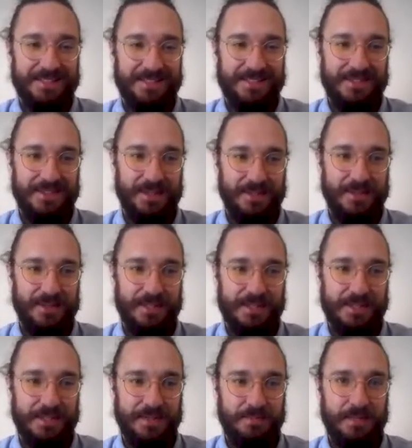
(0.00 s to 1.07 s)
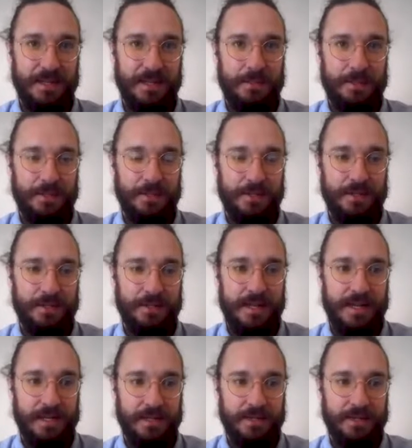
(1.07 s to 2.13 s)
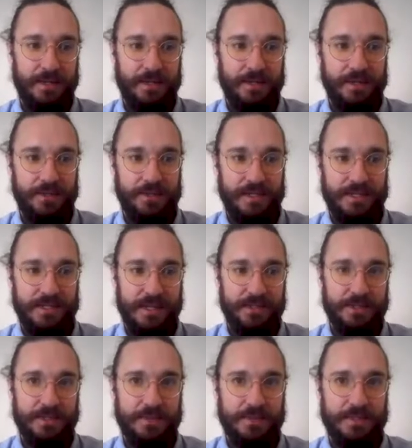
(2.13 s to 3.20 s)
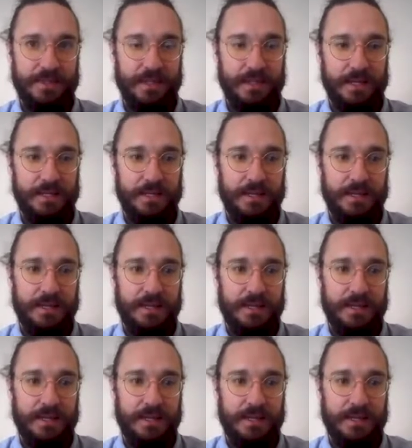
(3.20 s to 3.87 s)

So let's make a builder and look at all the transactions once again,